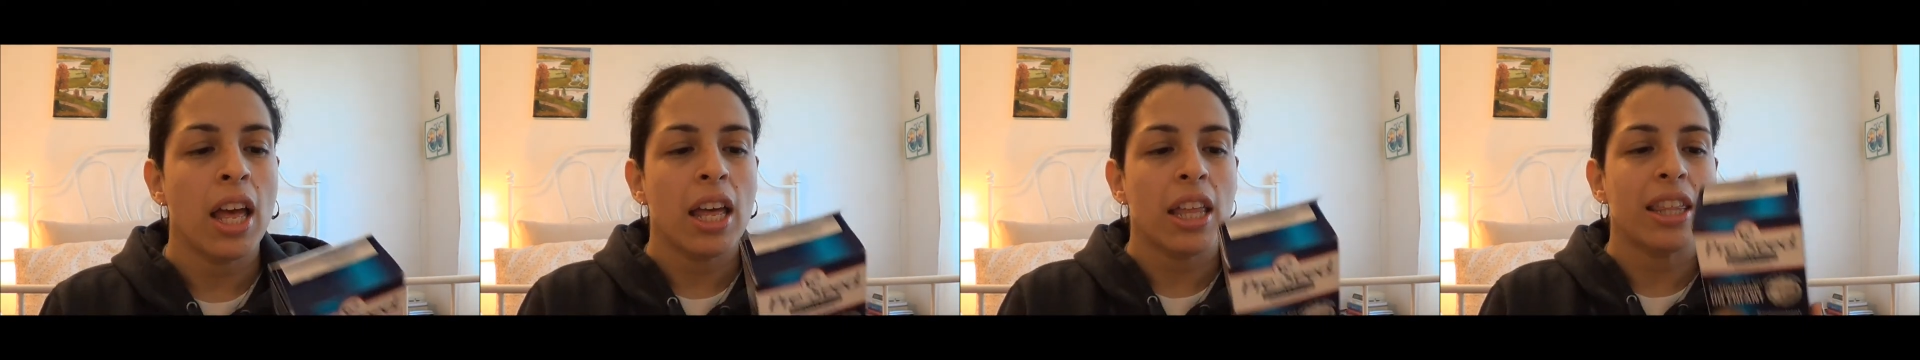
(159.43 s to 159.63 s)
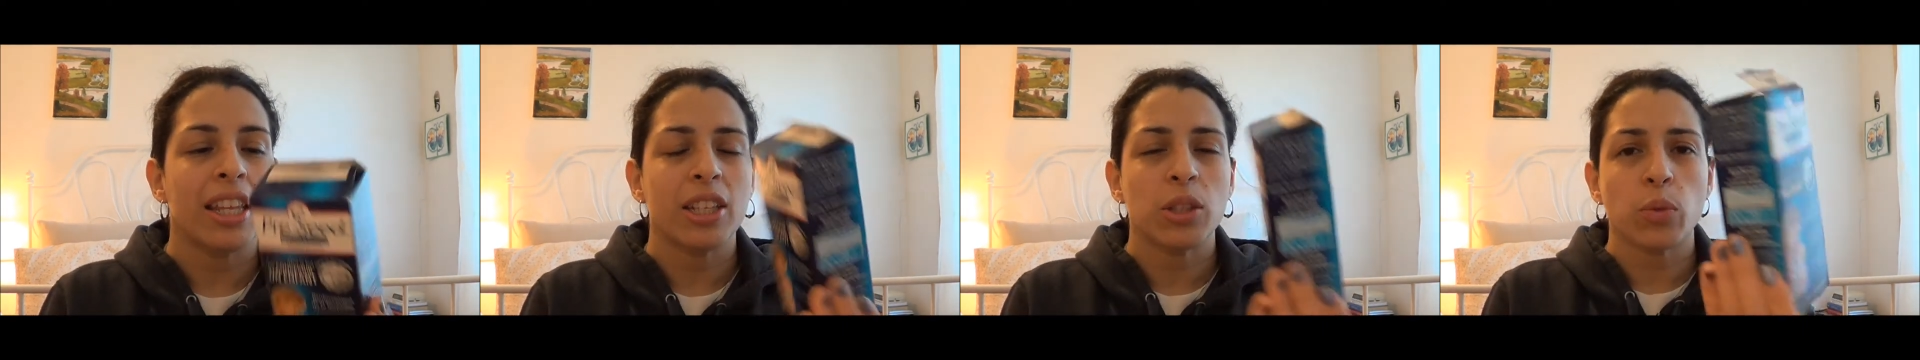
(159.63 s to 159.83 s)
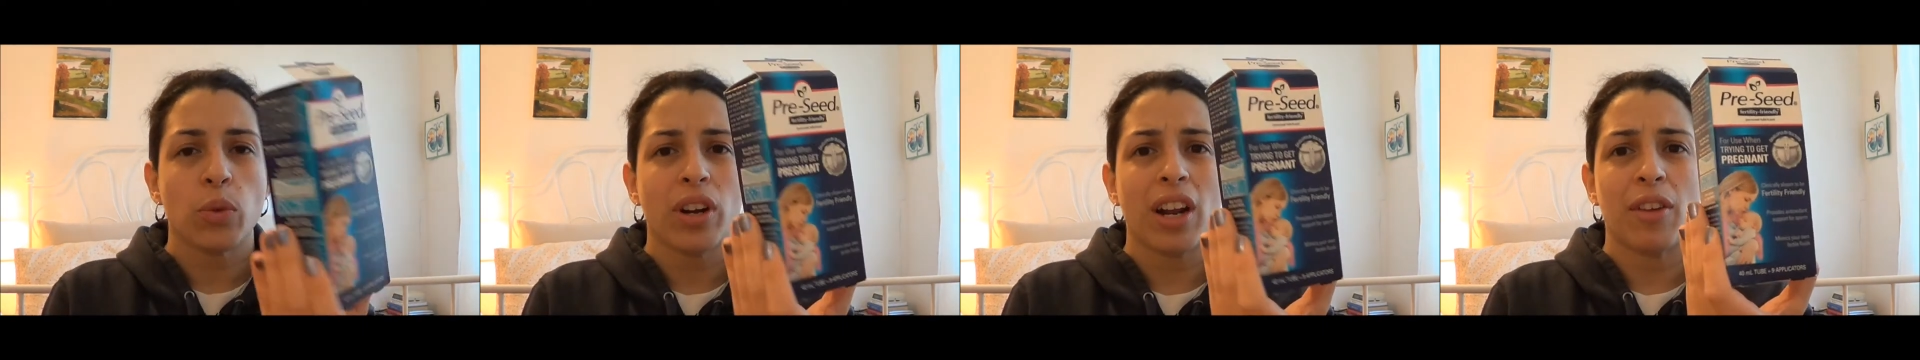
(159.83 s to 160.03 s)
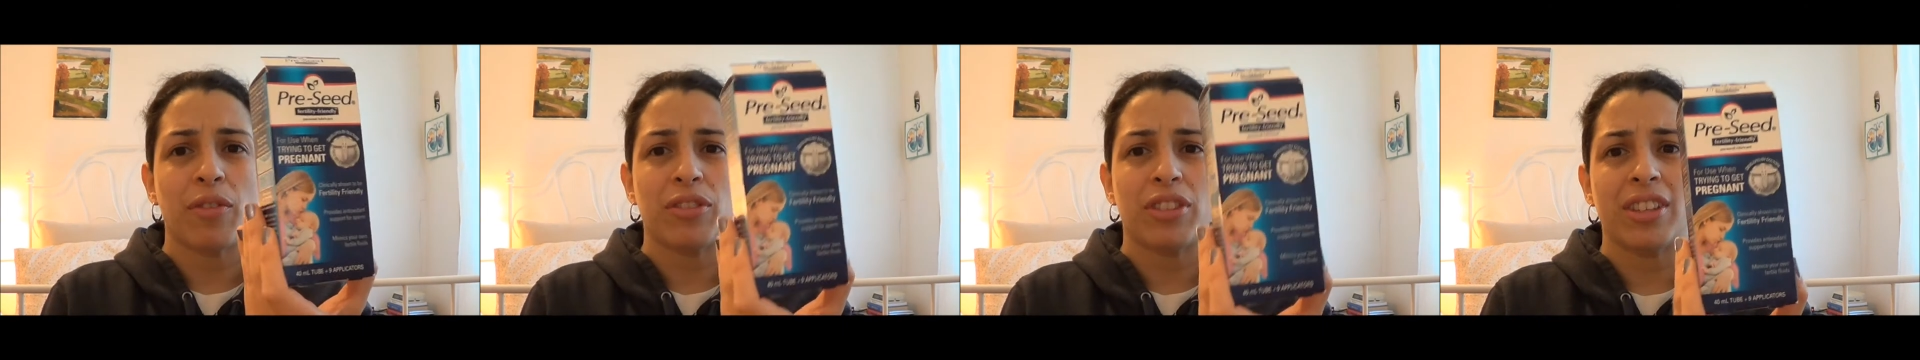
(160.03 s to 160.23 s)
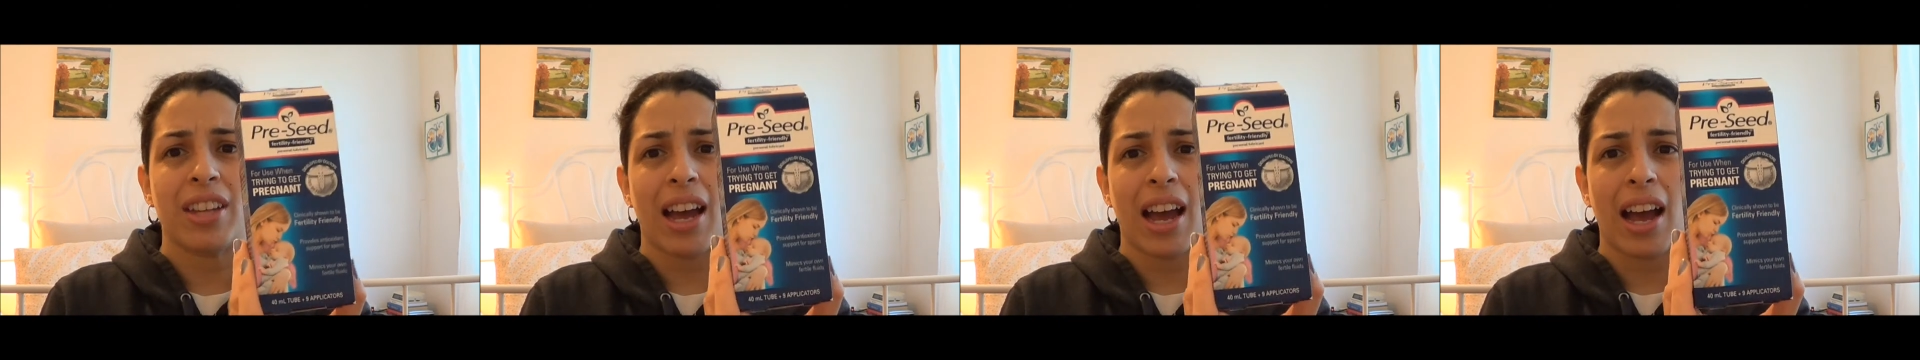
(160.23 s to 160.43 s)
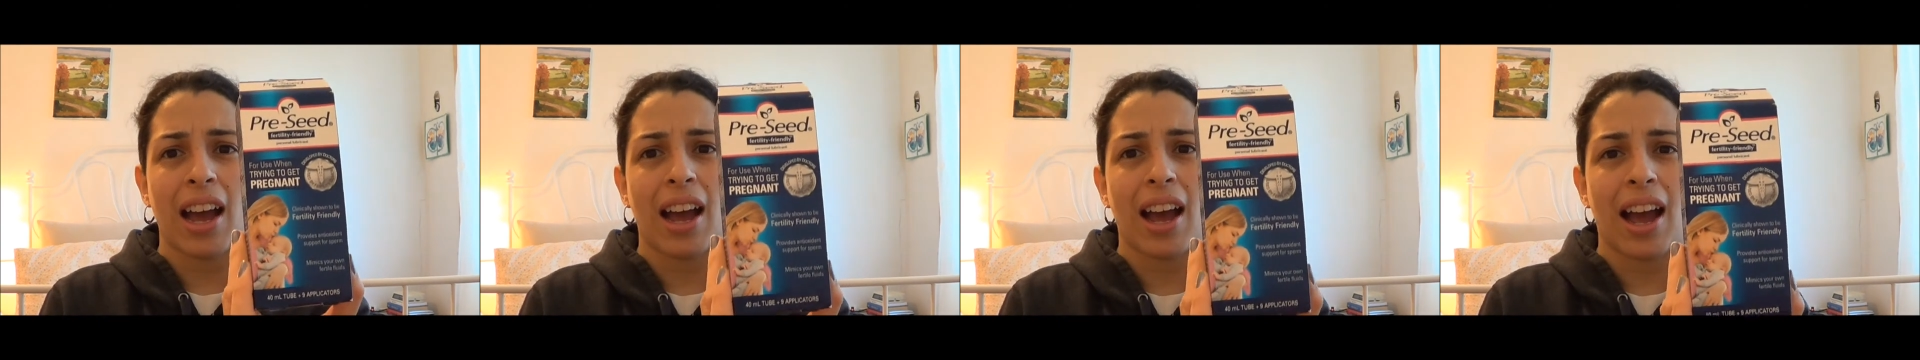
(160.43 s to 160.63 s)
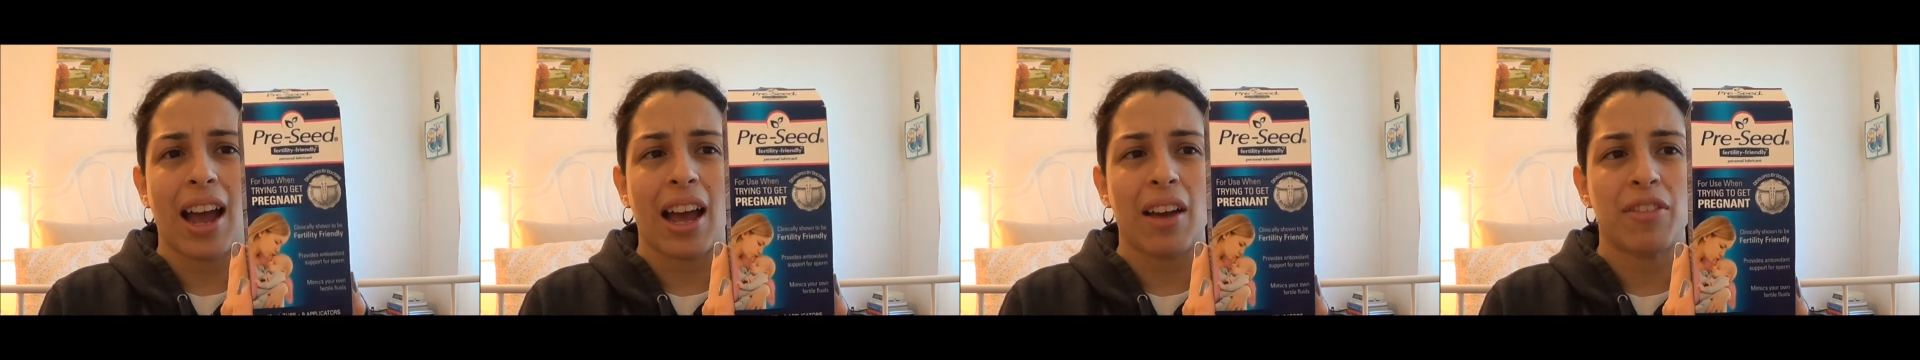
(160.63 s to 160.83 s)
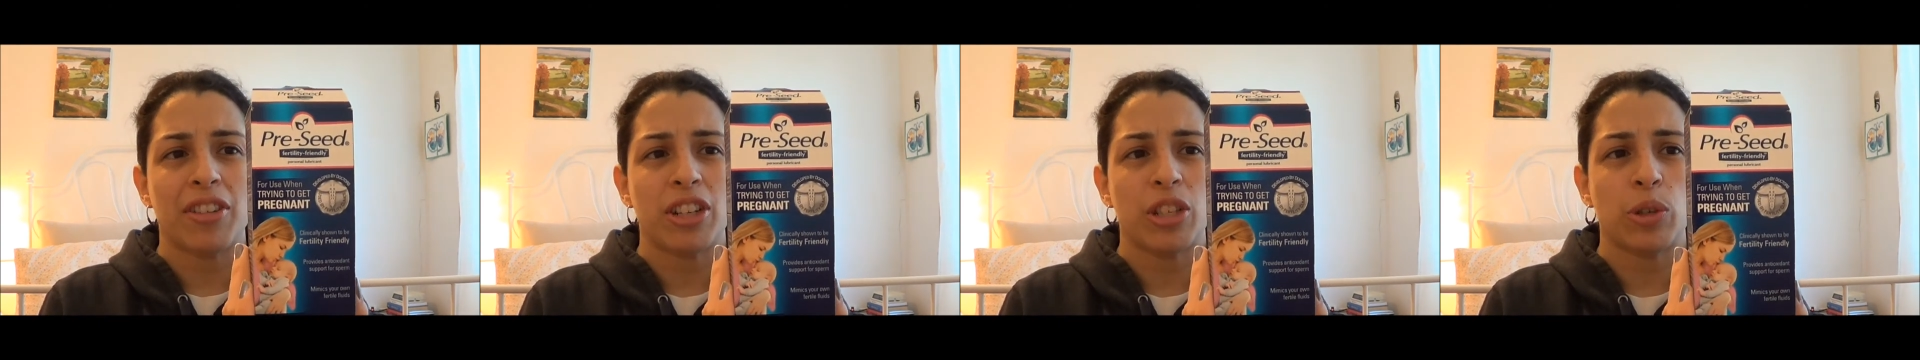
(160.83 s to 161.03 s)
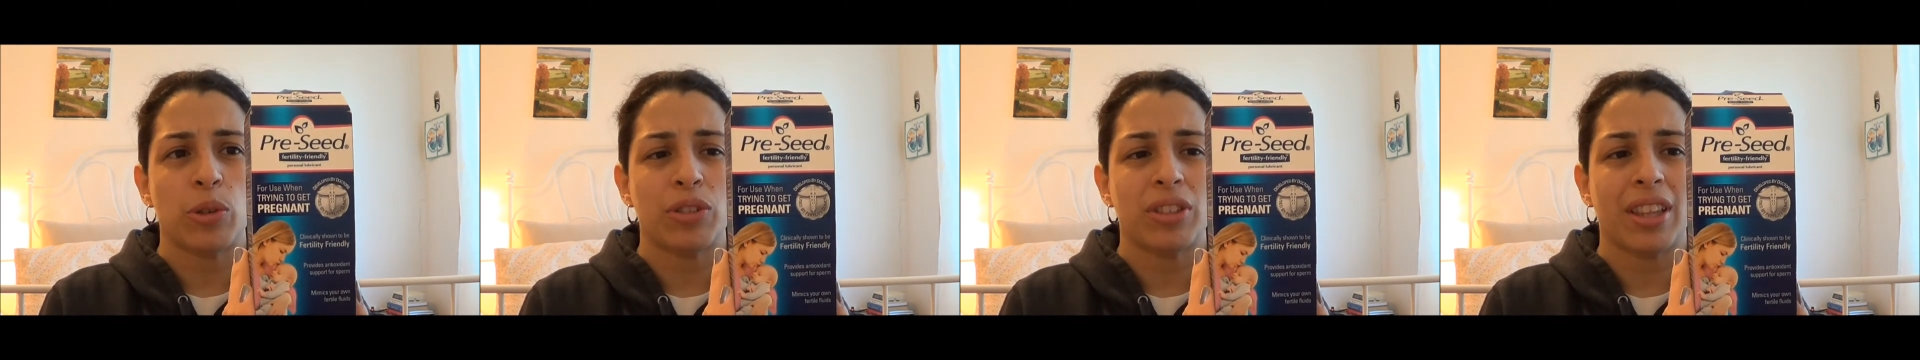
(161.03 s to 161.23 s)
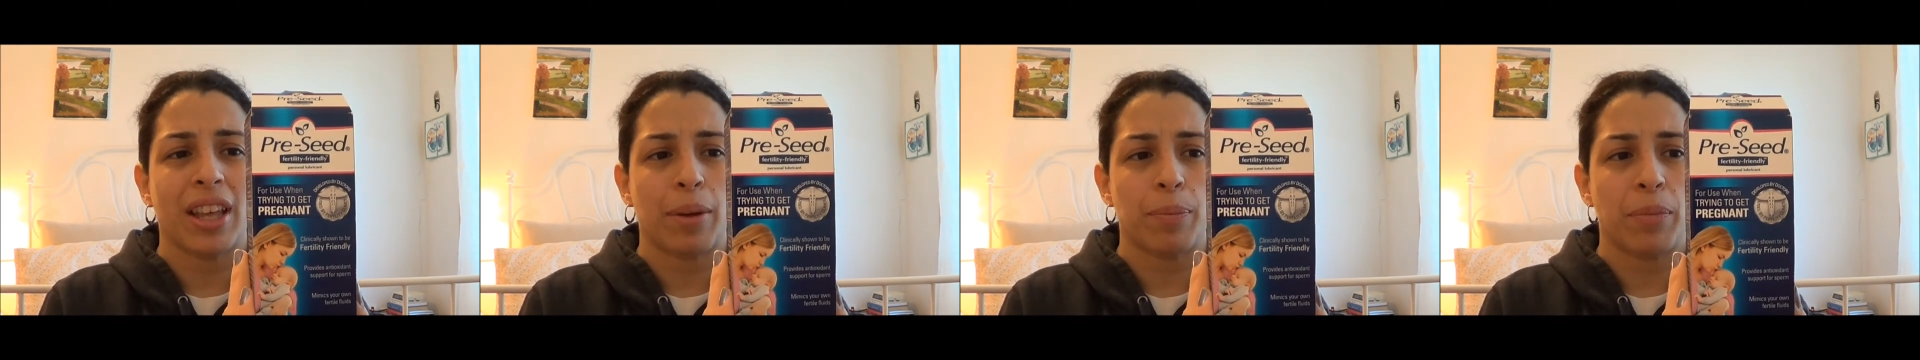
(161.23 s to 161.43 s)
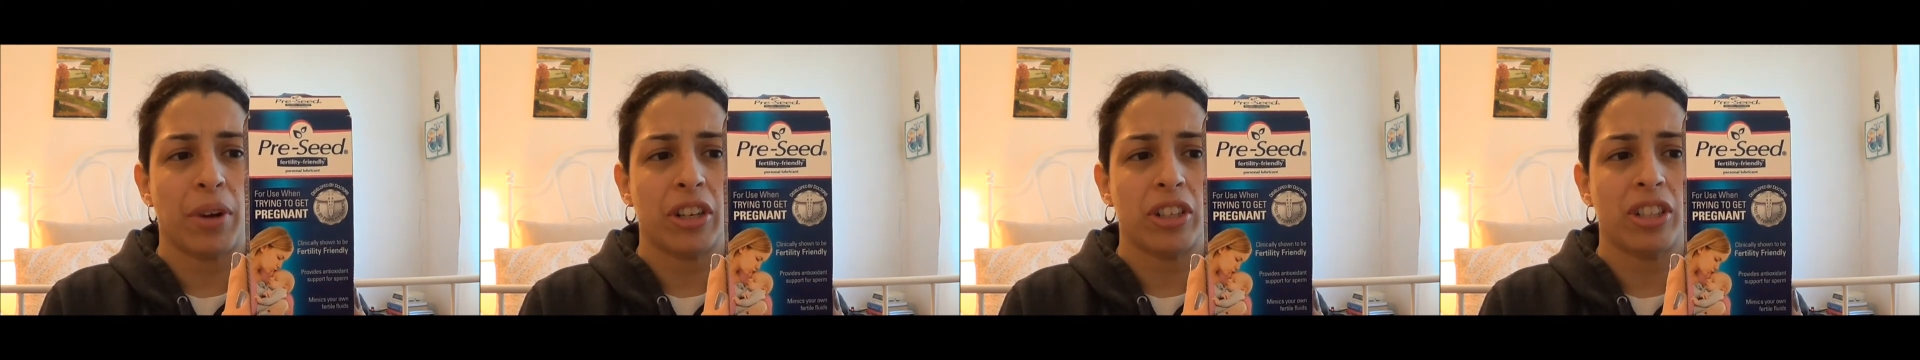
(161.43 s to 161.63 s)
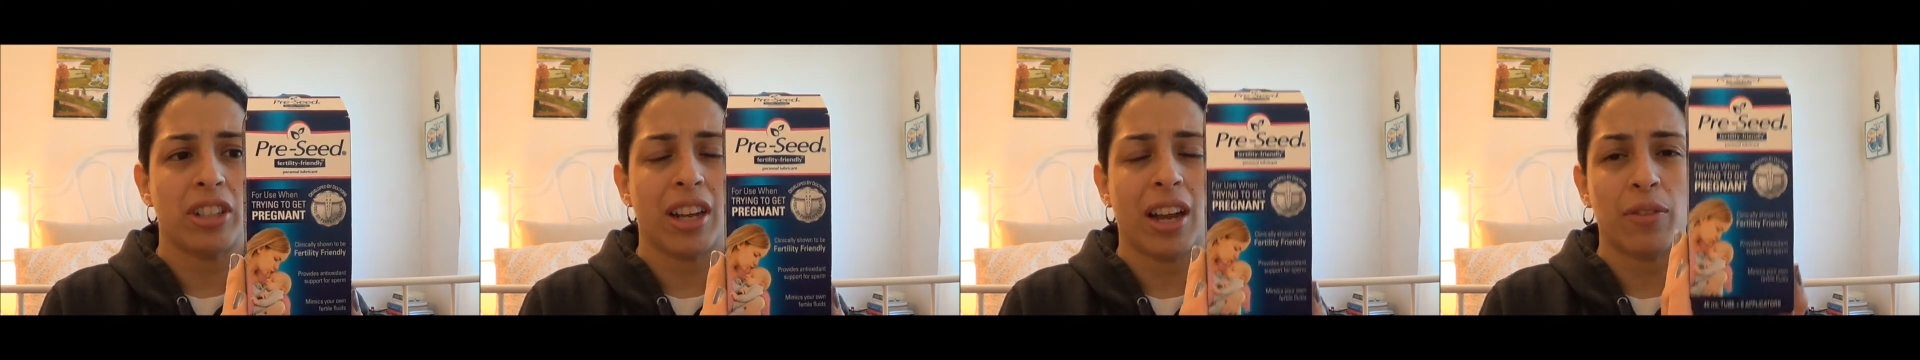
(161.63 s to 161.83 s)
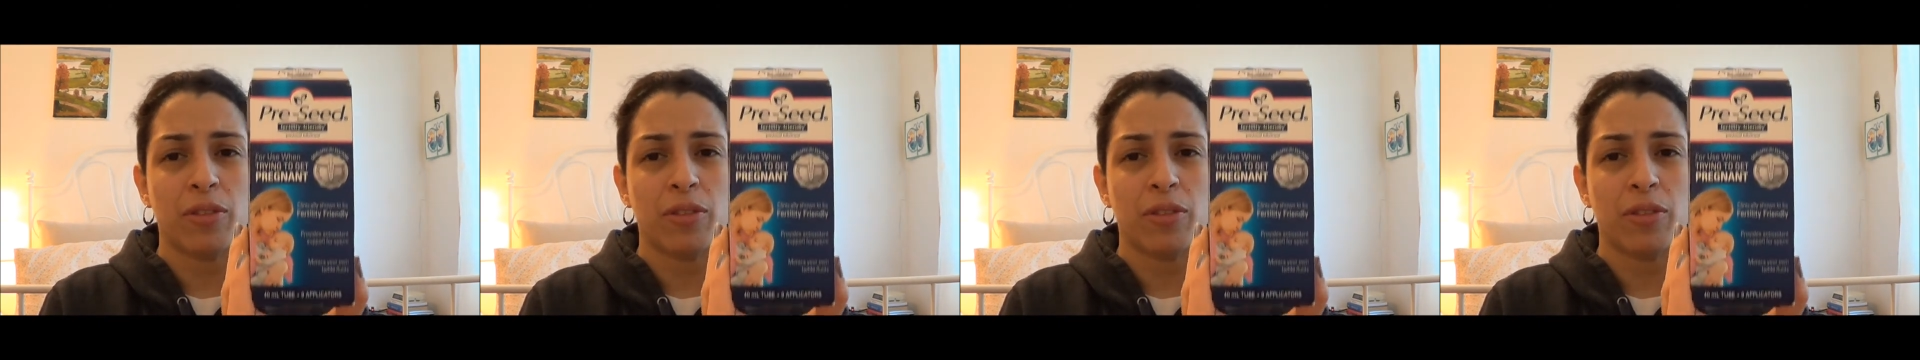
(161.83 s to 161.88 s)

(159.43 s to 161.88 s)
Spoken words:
This one I haven't used that much.